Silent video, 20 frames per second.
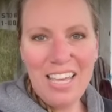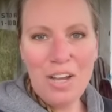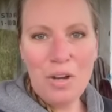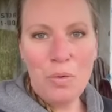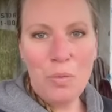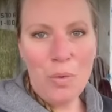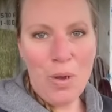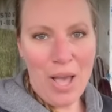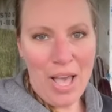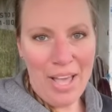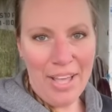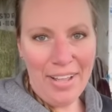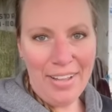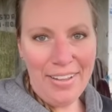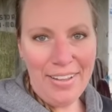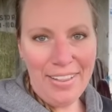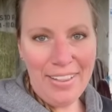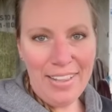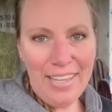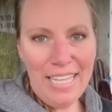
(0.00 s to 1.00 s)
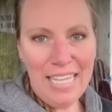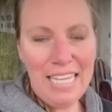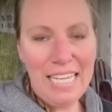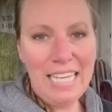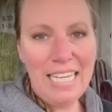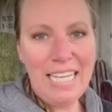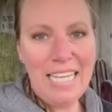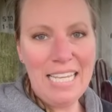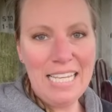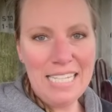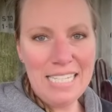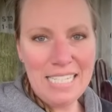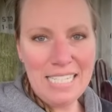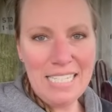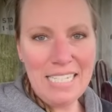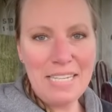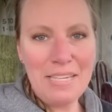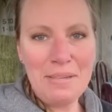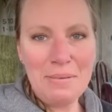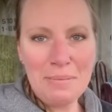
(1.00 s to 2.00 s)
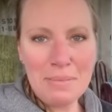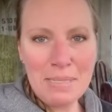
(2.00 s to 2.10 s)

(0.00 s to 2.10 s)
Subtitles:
Well, it seems